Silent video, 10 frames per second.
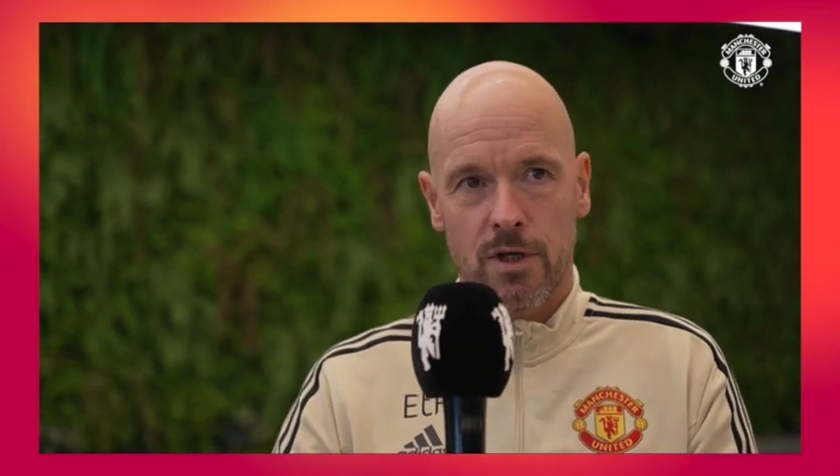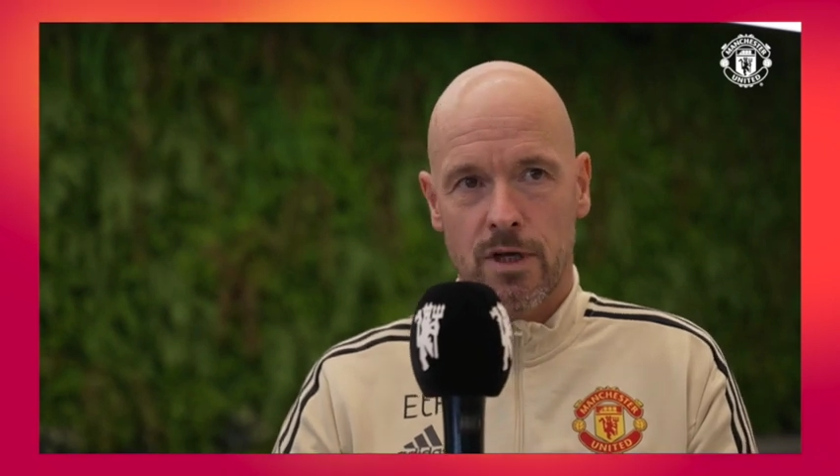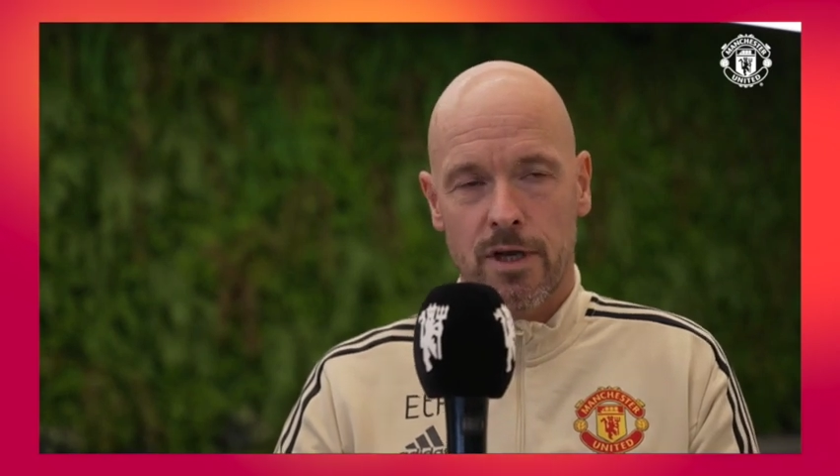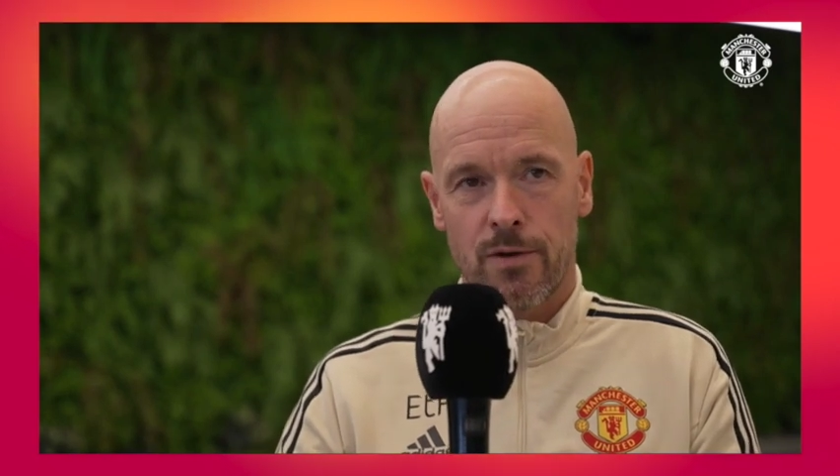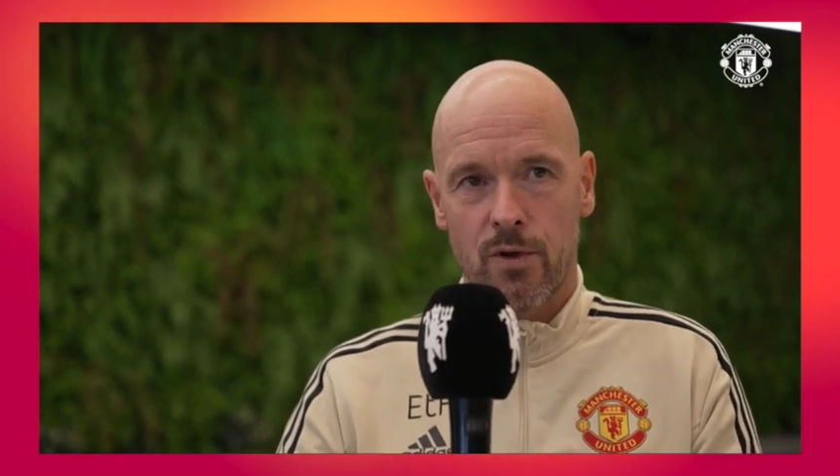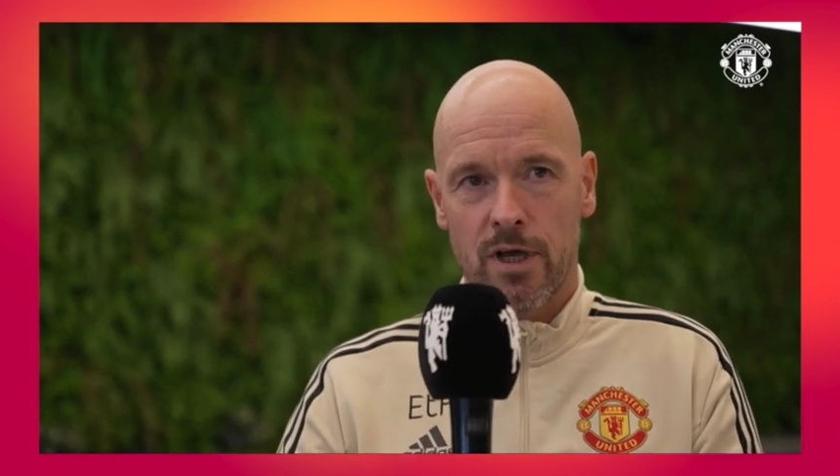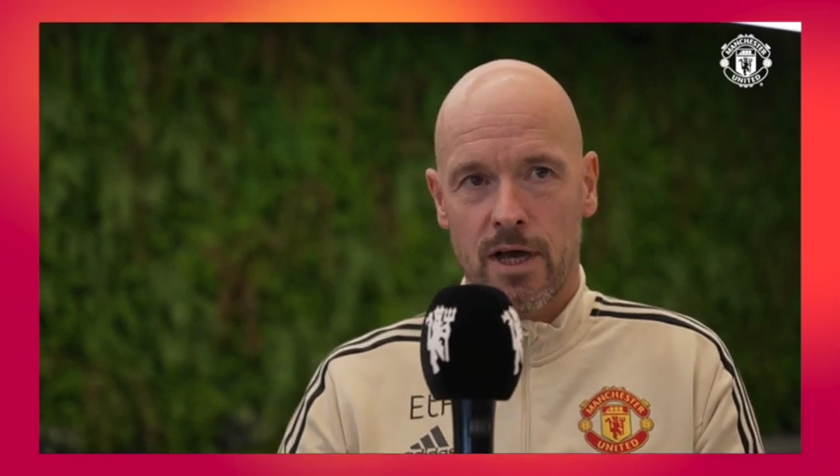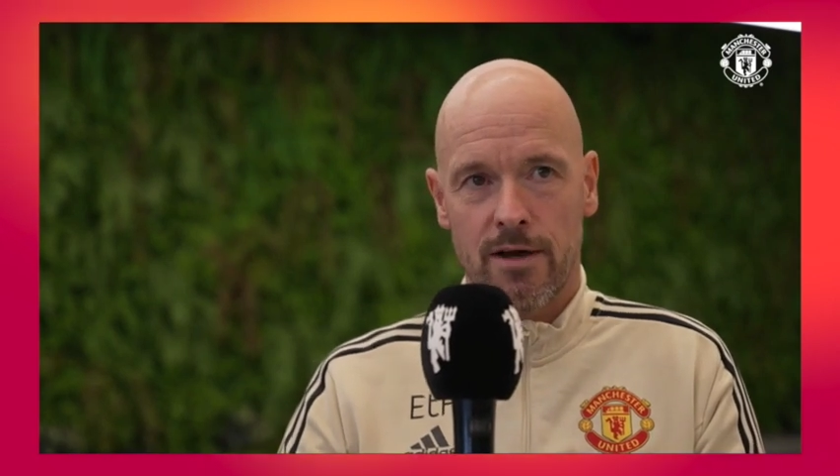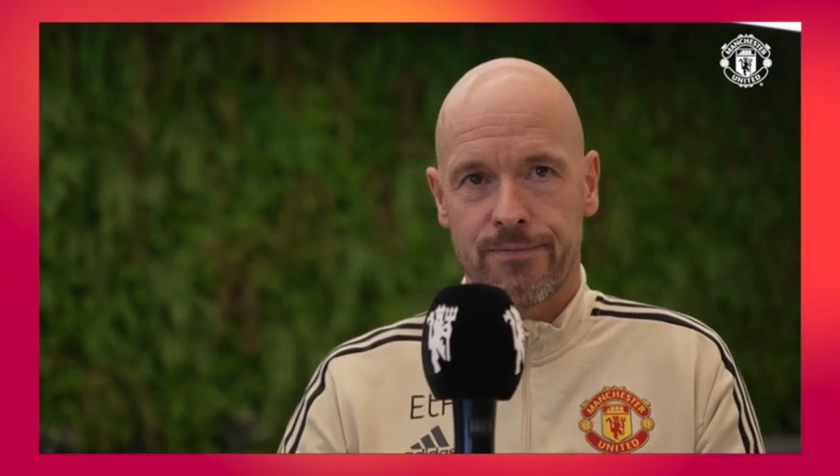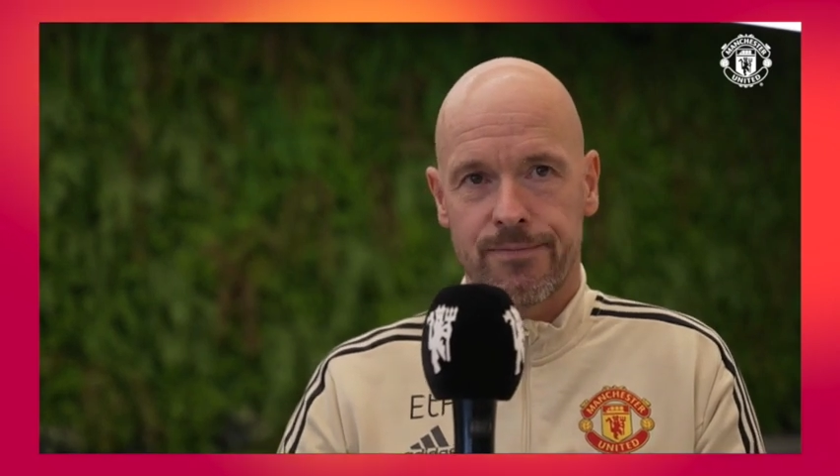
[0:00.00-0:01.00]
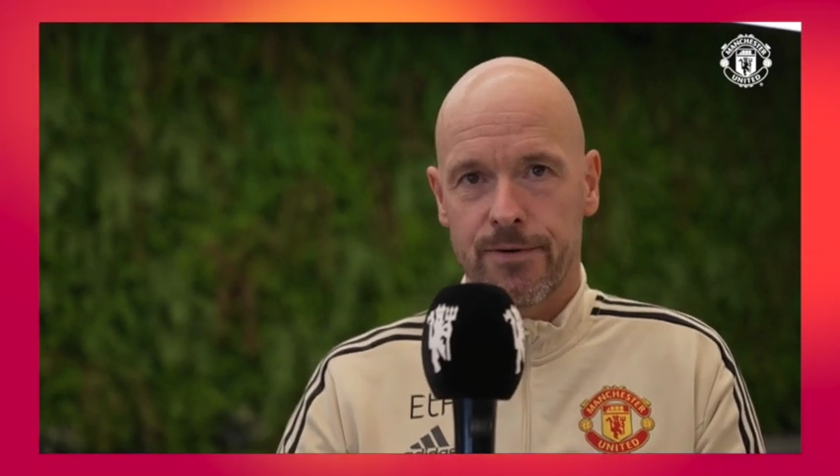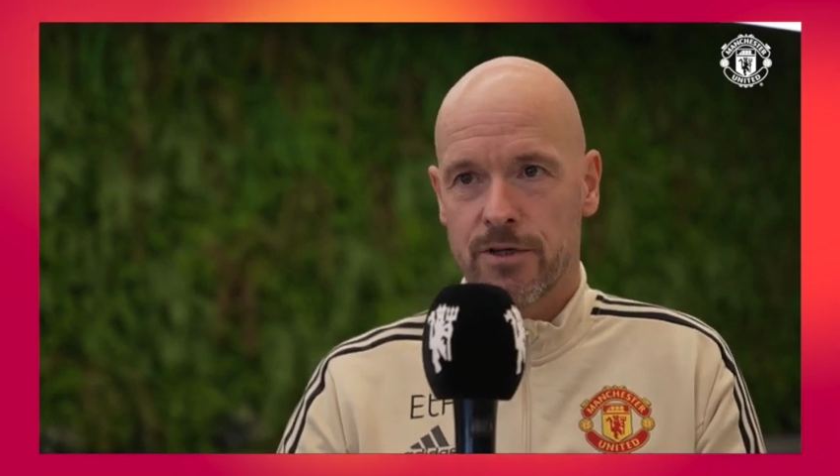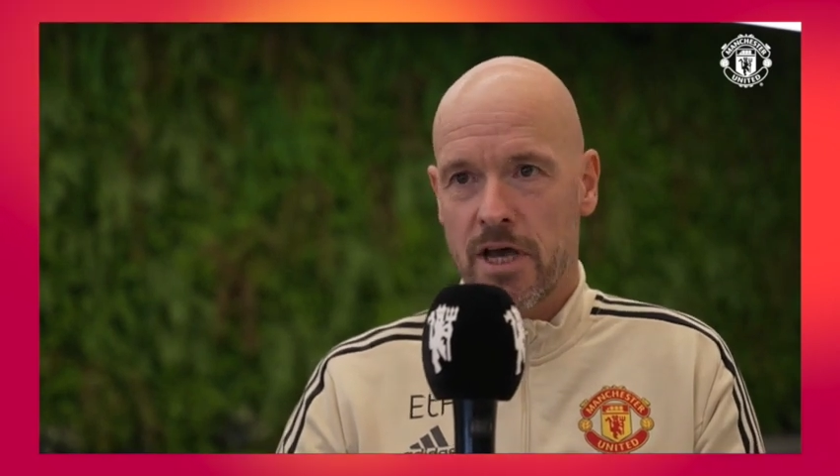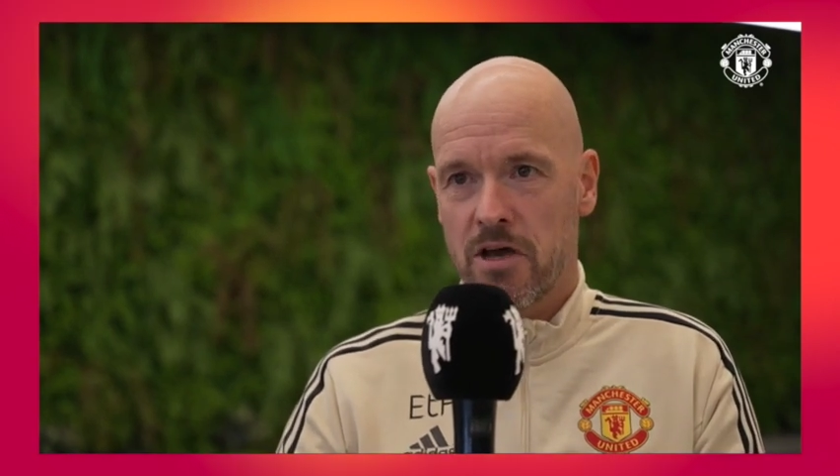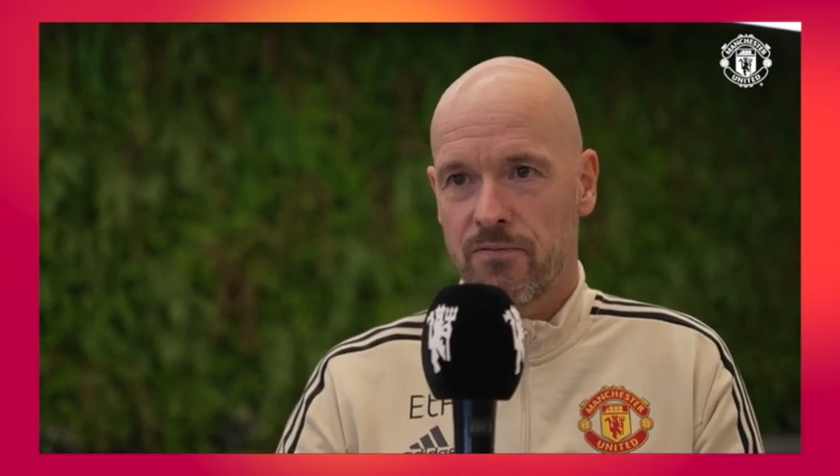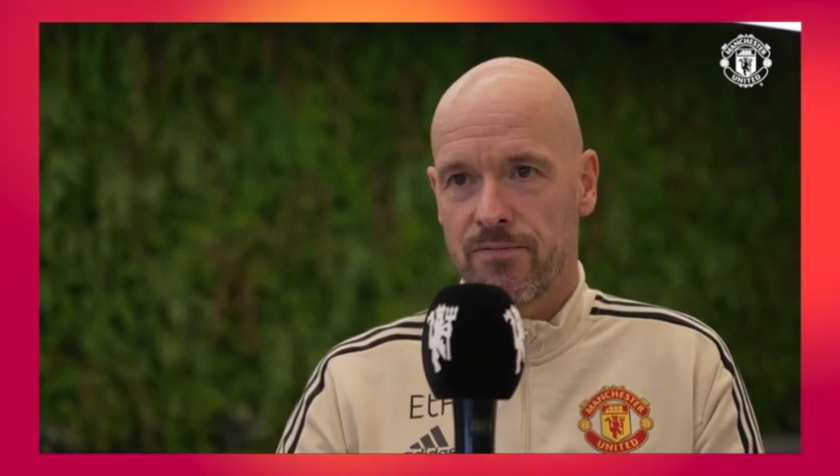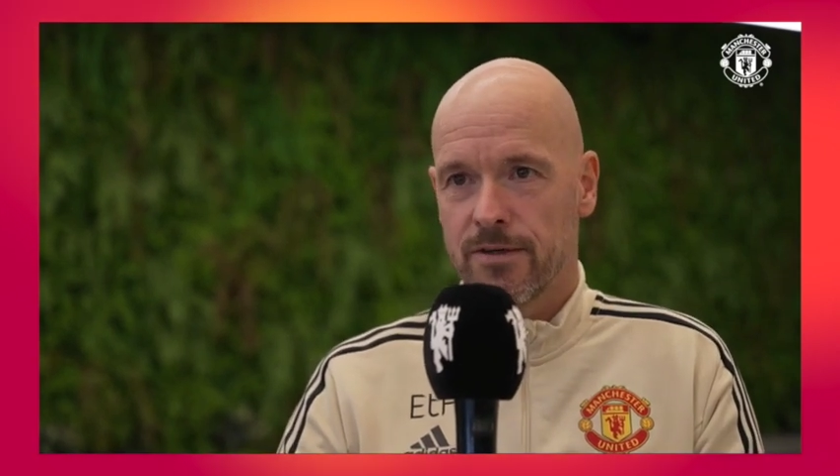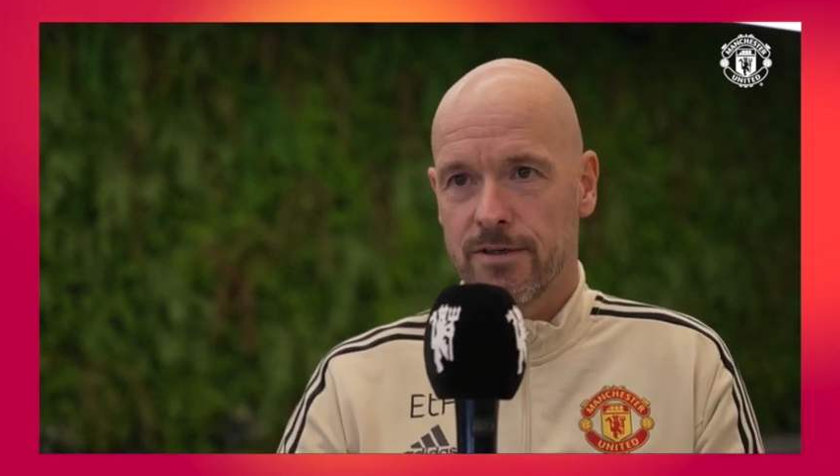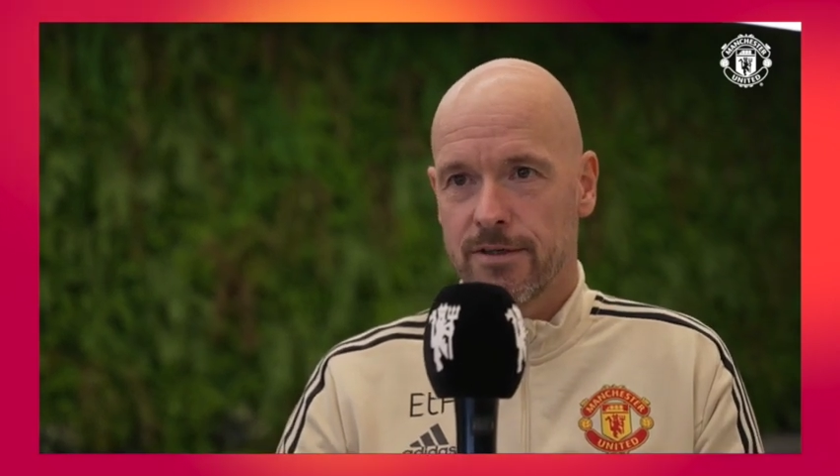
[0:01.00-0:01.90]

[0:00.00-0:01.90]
and then we have a day off